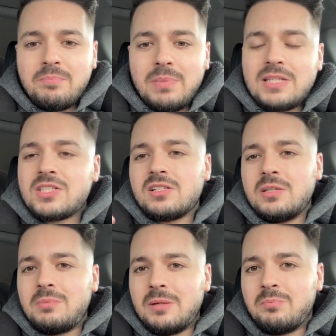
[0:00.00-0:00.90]
basically
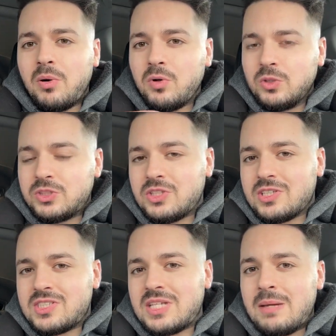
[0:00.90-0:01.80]
being pulled to the
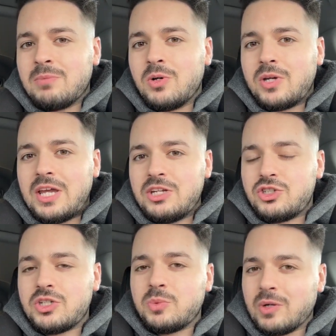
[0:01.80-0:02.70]
same
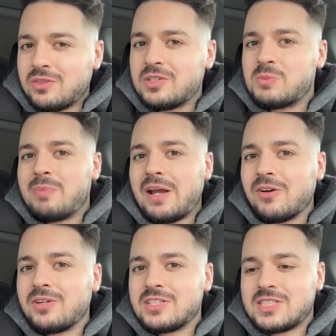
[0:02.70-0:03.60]
location where this
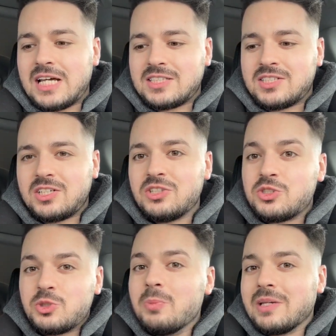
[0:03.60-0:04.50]
bear is that's
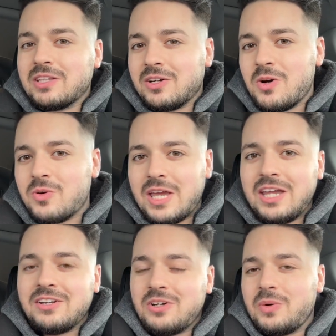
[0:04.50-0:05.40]
consuming the
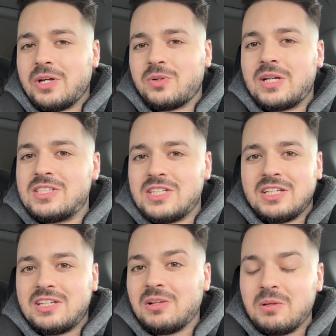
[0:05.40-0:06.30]
cocaine and going crazy
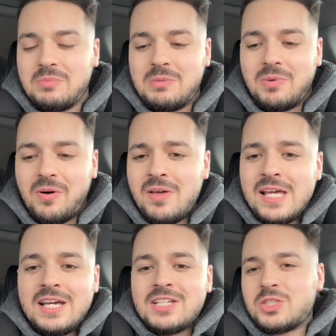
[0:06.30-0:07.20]
and killing people.
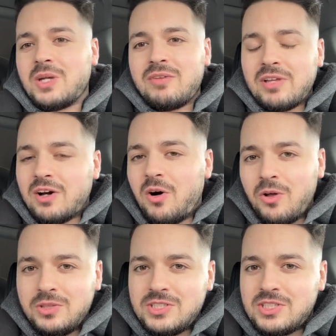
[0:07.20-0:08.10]
So you have, like,
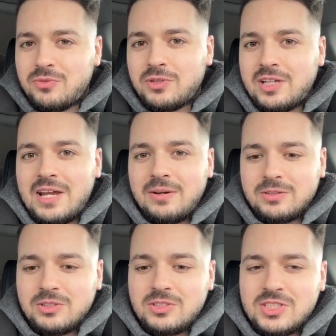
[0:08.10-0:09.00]
all these different
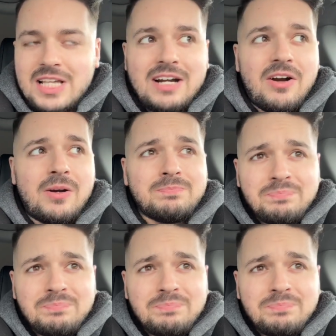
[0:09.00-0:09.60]
characters that are,